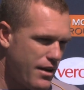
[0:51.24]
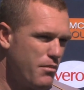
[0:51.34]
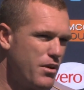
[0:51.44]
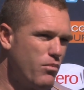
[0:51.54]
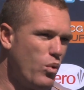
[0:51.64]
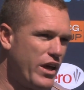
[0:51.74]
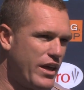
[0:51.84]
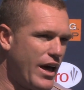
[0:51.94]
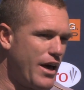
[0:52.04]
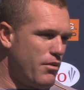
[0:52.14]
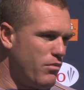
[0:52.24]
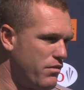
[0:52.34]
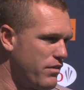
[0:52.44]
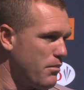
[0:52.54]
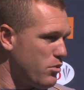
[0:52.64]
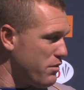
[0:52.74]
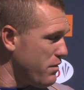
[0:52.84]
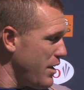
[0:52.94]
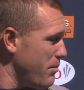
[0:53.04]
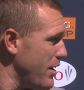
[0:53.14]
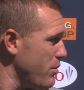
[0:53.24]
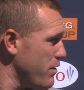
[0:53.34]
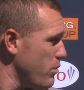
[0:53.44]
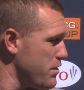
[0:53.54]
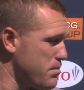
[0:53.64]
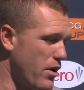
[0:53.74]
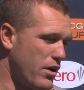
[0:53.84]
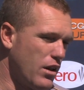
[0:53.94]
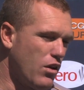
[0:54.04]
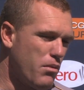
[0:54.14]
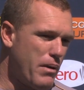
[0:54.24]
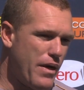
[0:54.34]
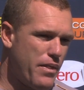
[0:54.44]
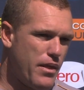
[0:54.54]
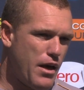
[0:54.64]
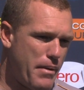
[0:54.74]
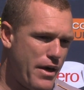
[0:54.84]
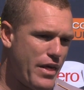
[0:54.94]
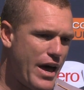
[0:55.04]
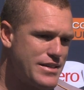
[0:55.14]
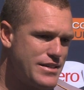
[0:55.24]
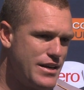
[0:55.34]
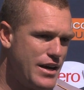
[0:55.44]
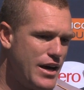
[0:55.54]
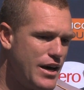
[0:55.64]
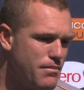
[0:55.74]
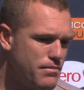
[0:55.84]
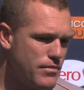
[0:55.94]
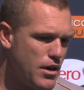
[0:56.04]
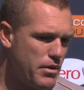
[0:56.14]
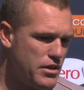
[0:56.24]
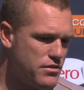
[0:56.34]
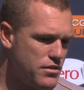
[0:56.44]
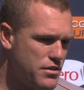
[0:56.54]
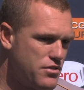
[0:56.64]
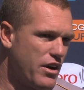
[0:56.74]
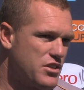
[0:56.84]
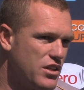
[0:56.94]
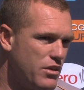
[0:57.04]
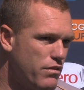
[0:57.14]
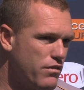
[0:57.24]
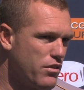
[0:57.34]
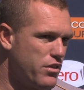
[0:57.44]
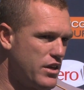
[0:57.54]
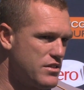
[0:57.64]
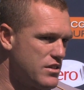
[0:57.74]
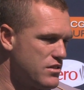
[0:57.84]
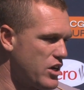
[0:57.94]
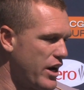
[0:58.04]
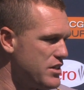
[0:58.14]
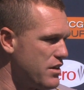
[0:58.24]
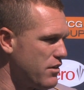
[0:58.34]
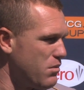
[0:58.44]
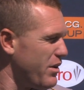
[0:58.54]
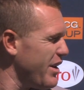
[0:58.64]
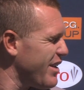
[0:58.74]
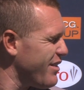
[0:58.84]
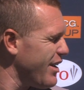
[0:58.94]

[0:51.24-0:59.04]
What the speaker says: I mean, wet game, and we fumbled a fair bit. We've spoken a lot about that. I mean, structurally, we've got things that change every week,